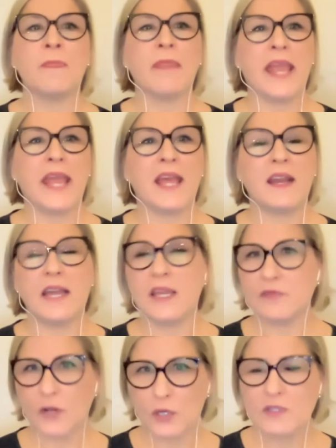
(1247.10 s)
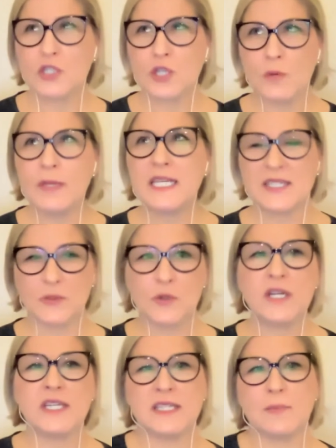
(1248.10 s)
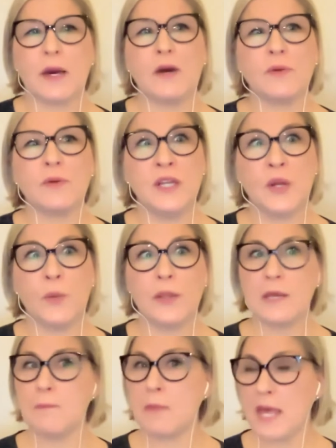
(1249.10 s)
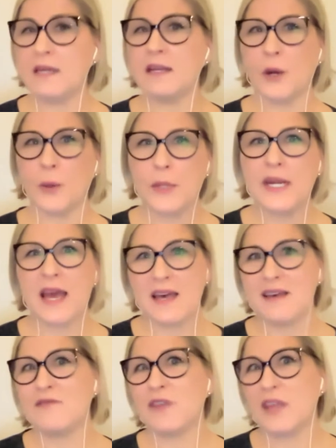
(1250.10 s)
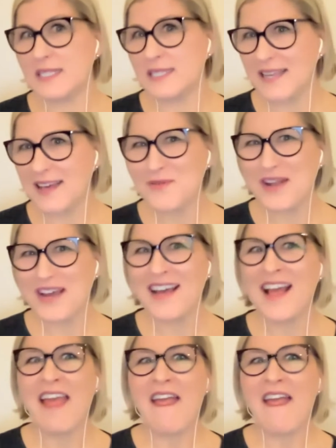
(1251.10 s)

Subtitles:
And I have heard so many stories about, when the men go and have a sauna,